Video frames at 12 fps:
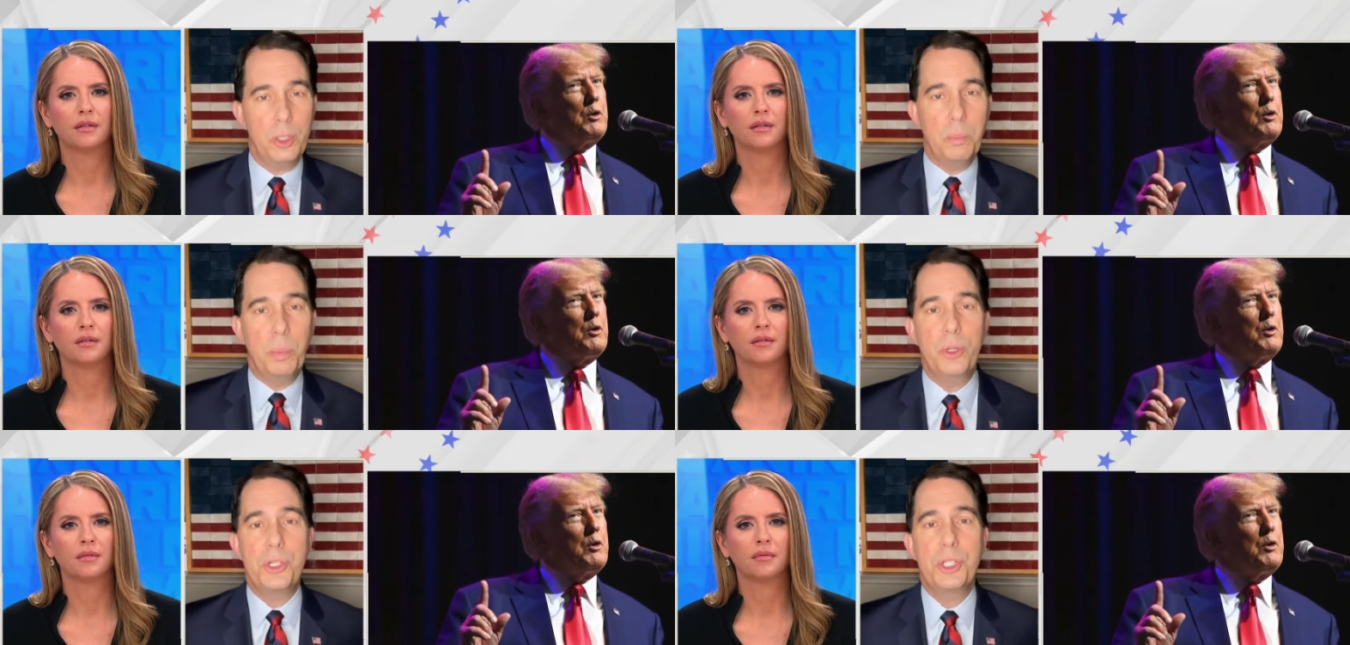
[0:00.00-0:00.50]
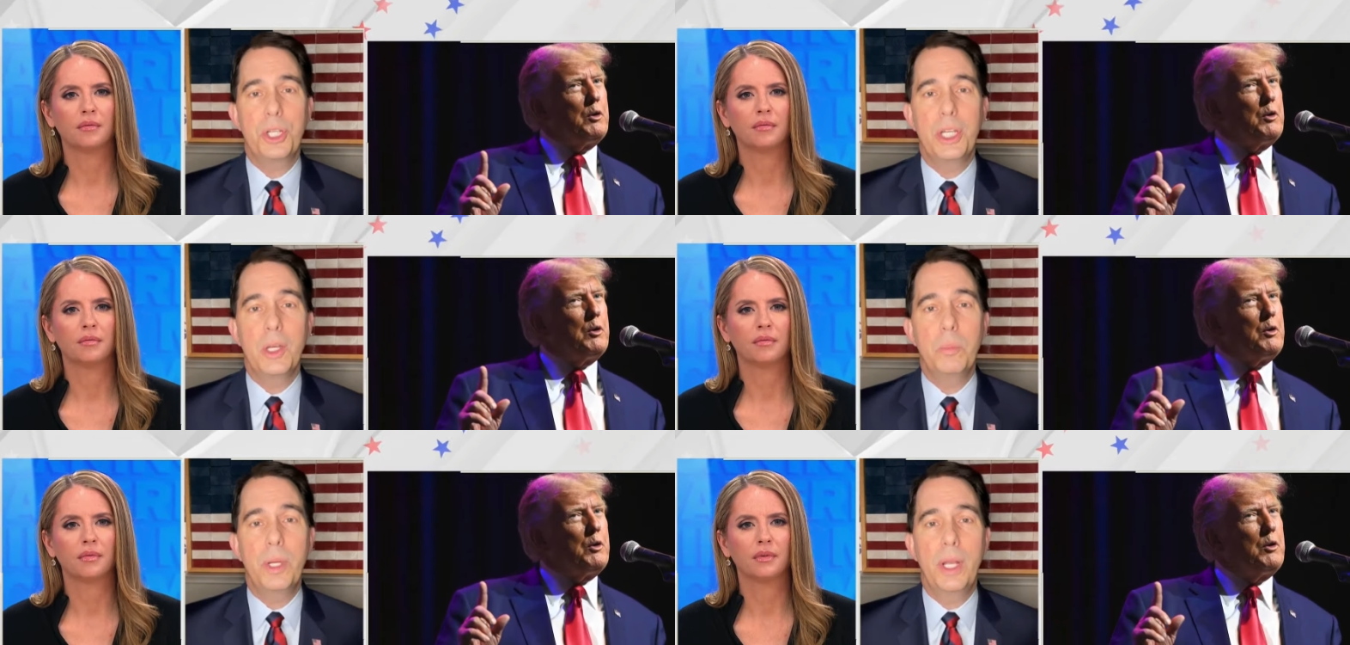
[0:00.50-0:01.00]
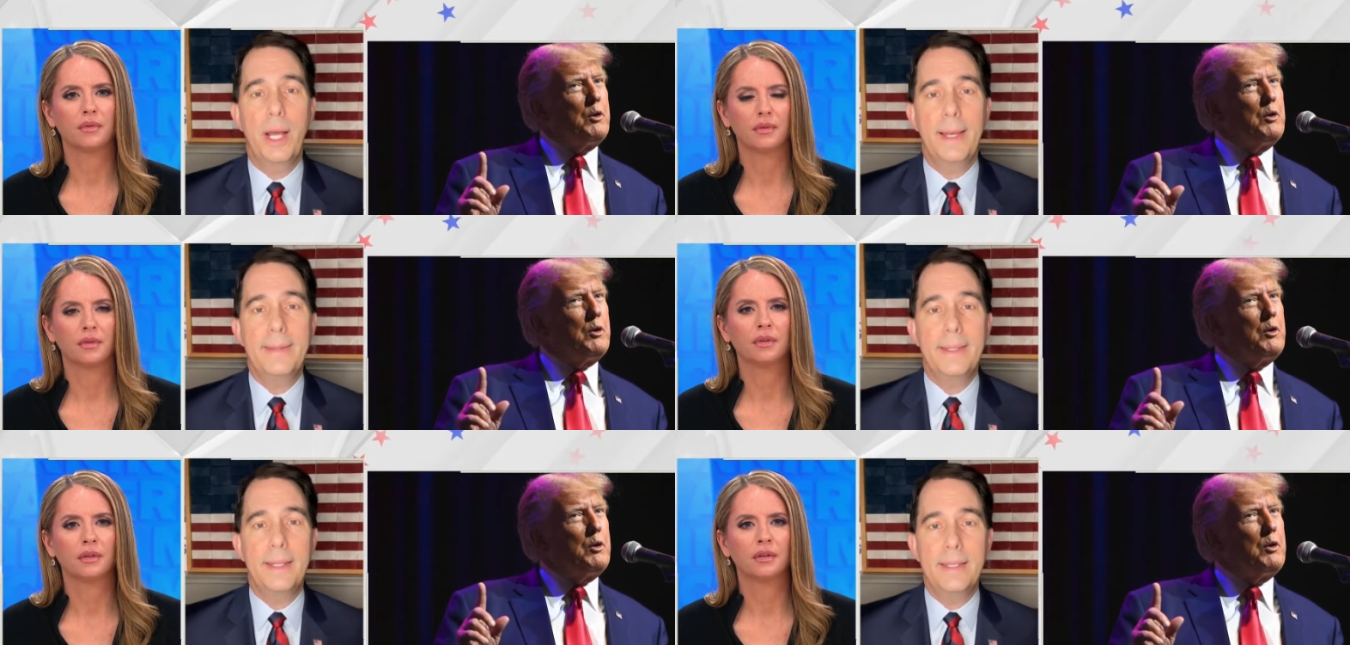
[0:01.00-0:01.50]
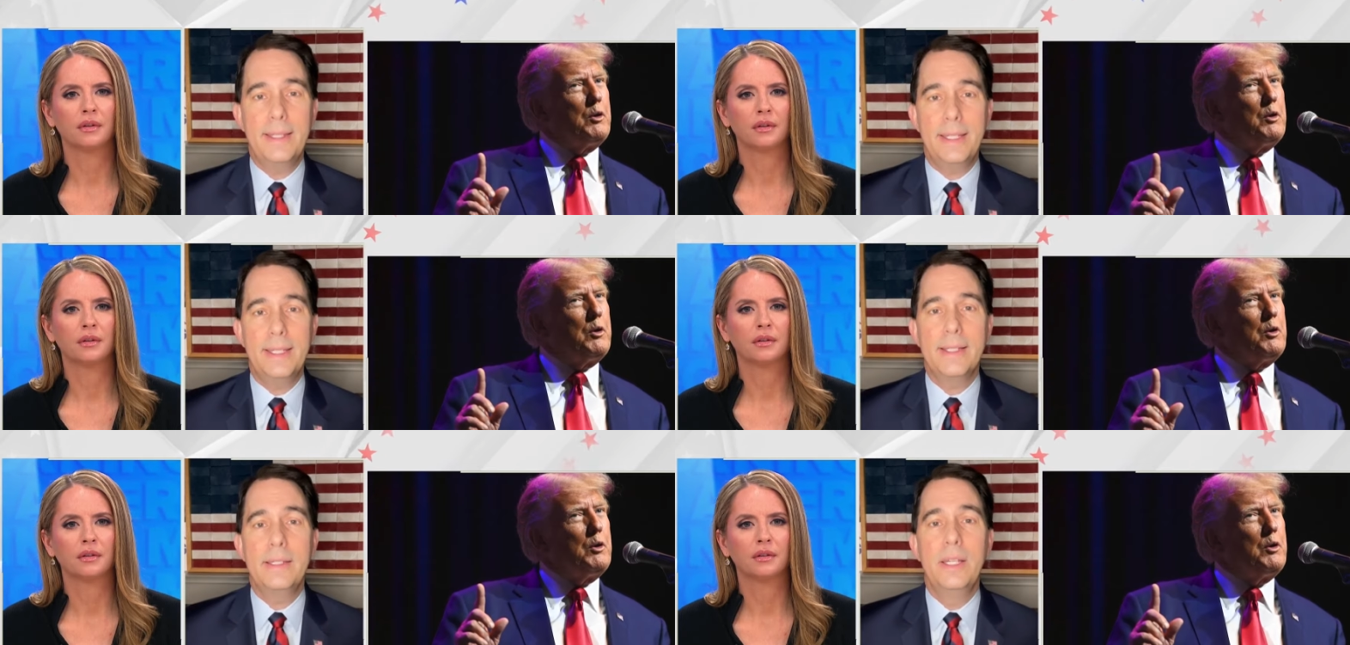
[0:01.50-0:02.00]
Speaker 1: pushing it, but I think in the
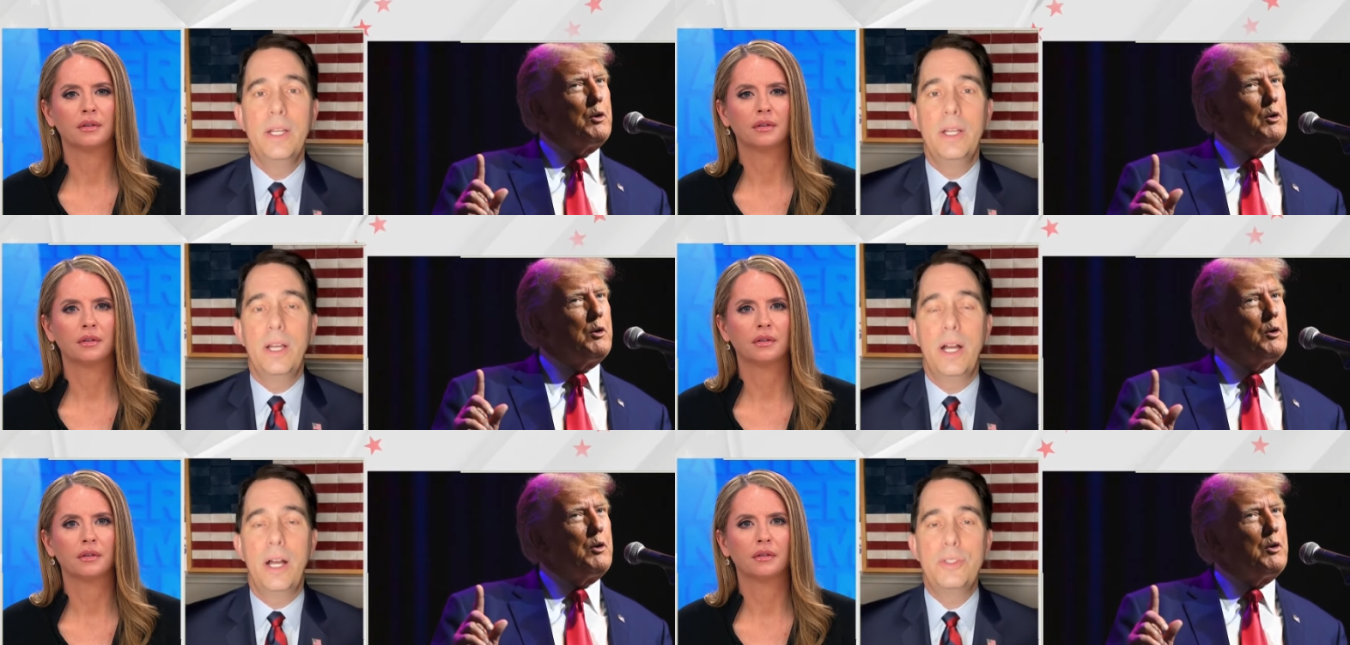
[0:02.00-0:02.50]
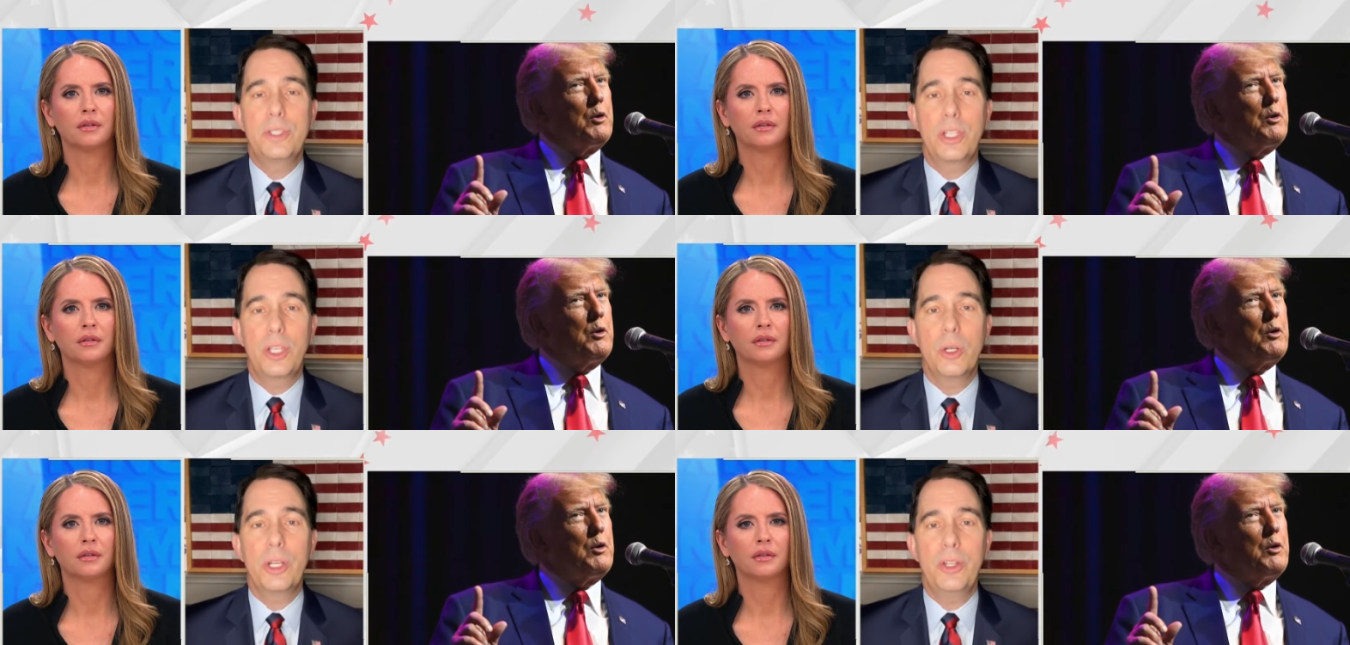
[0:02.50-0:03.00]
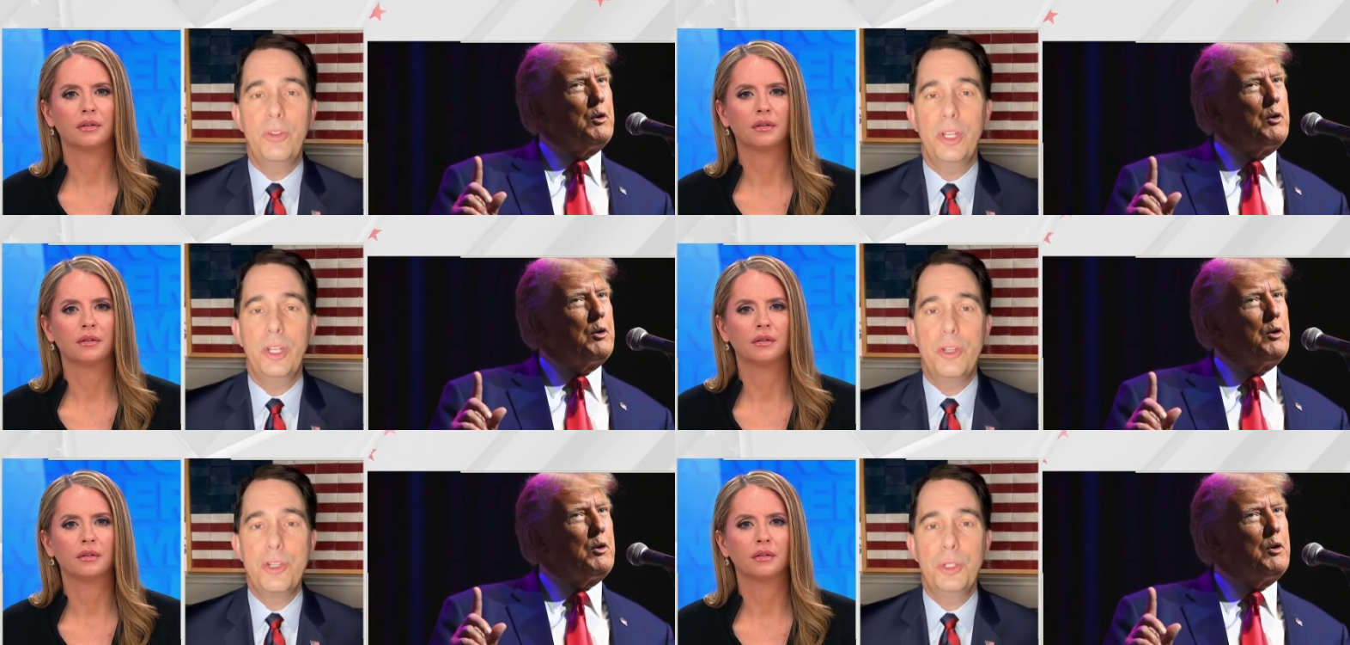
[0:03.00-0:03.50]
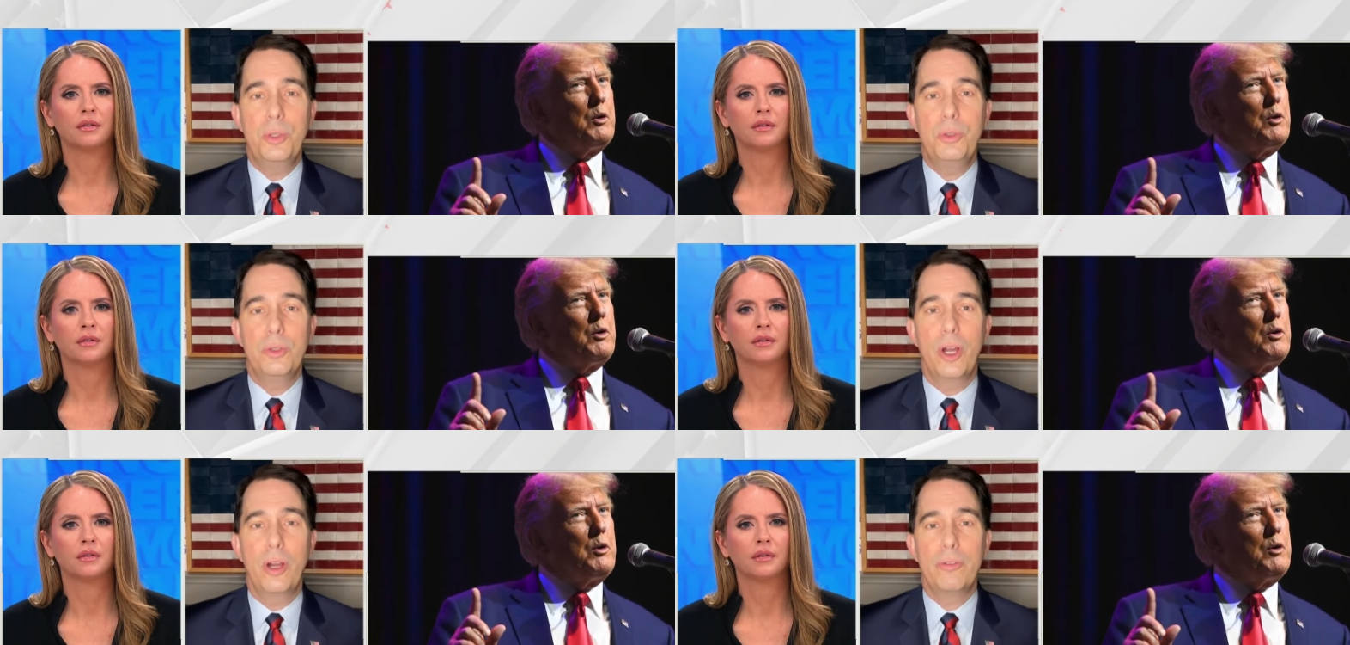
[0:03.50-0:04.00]
end, Uh, security is an issue uh,